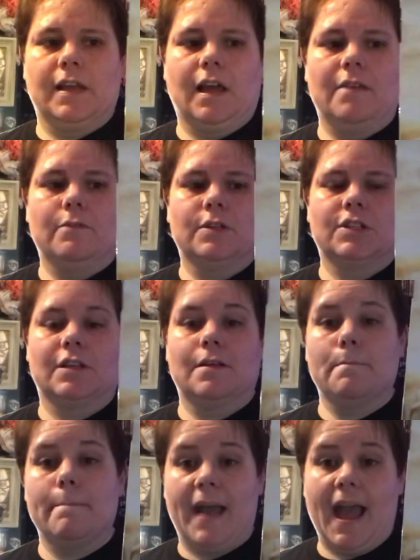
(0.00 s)
unfortunately
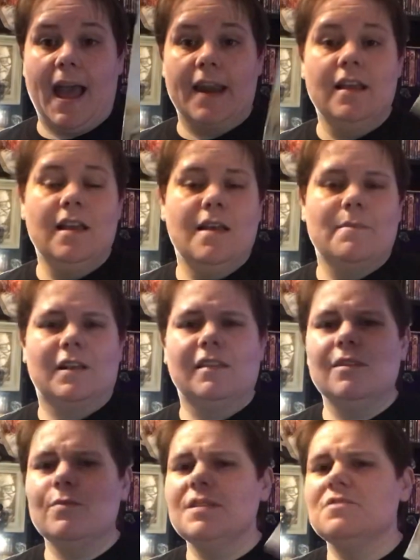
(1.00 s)
bad. But I
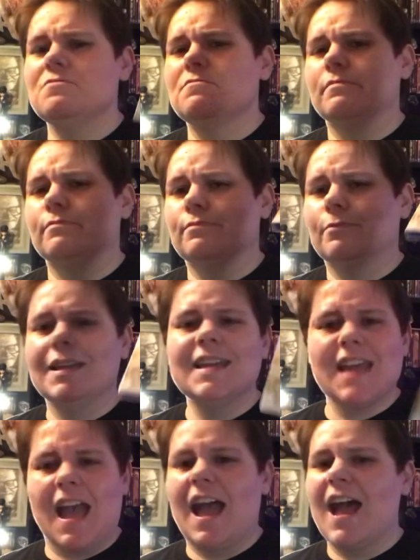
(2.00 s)
think when you
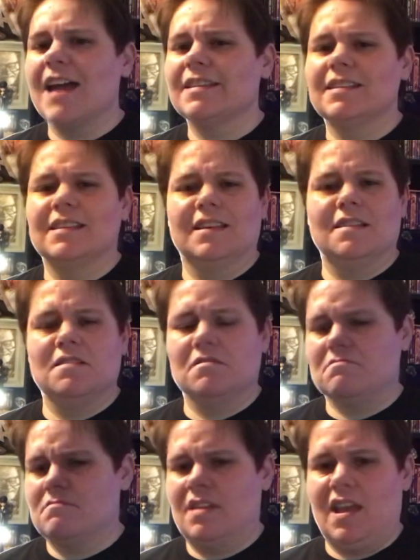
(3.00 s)
recast
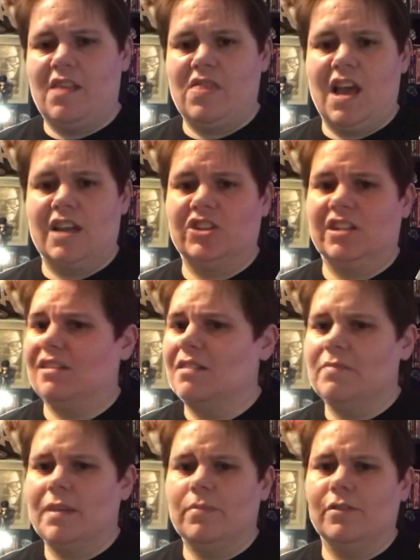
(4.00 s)
and that shit,
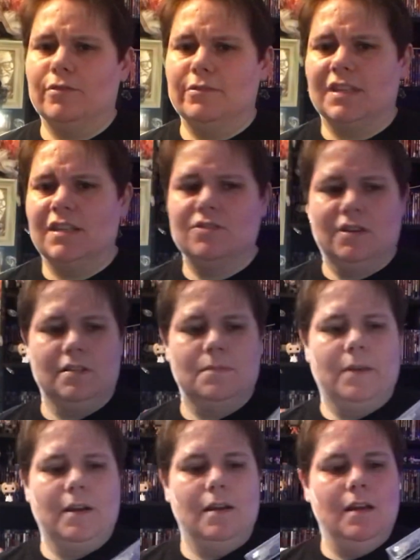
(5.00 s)
then people lose interest.
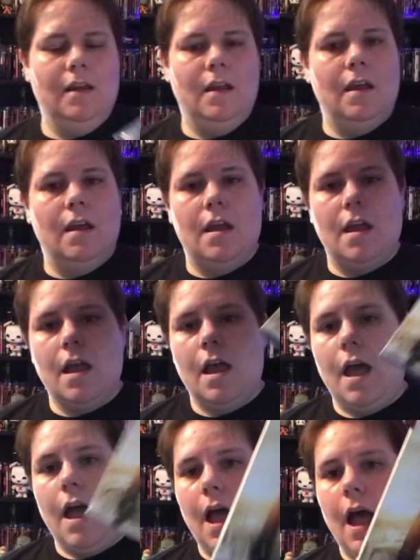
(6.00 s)
But
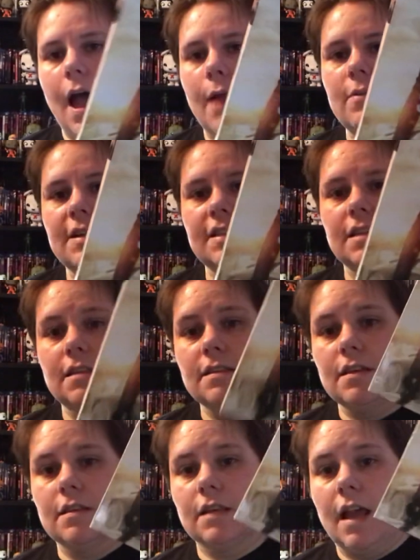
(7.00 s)
I want to see this
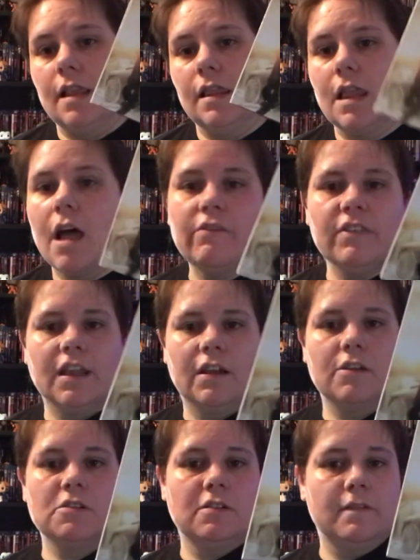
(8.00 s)
because I love the
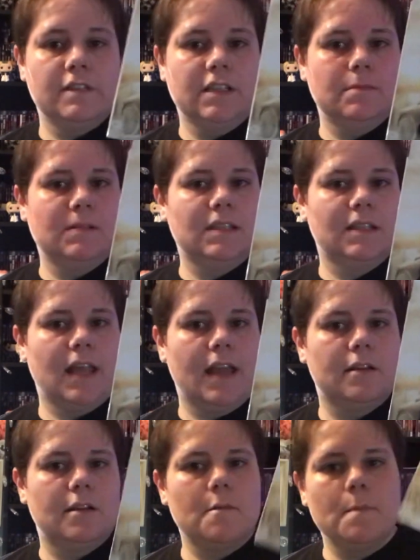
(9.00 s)
character of Elizabeth
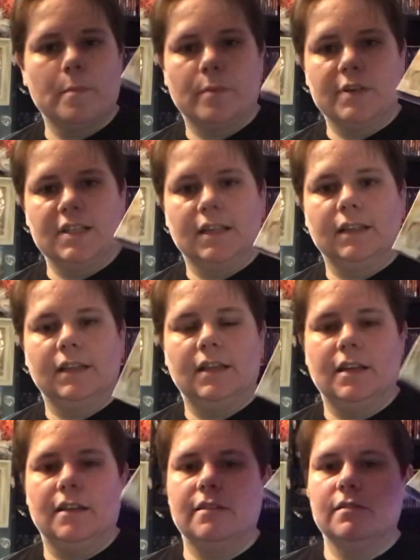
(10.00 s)
Salander,
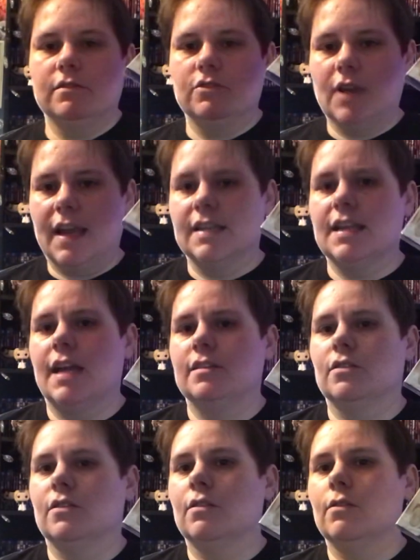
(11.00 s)
particularly in Dragon
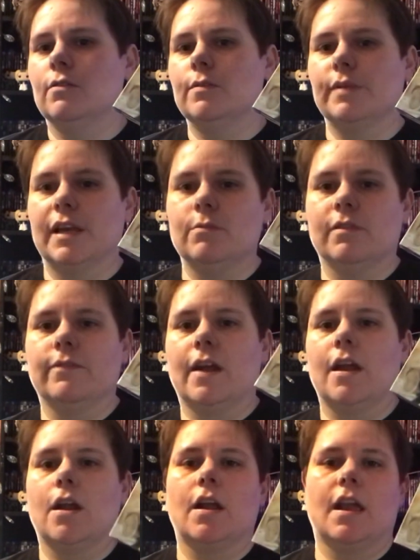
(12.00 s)
Tattoo, Played with
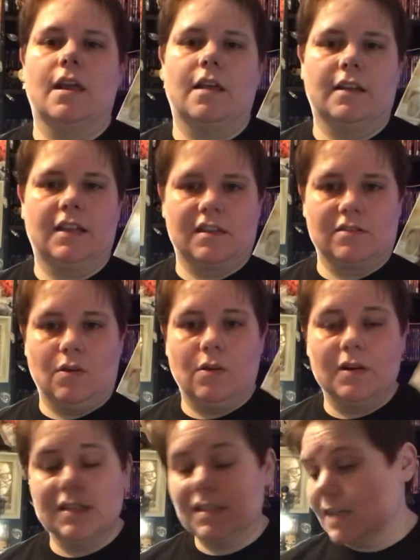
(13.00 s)
Fire, and Kick the
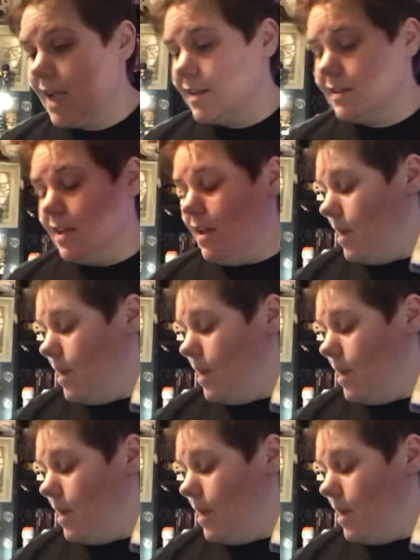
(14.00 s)
Hornet's Nest.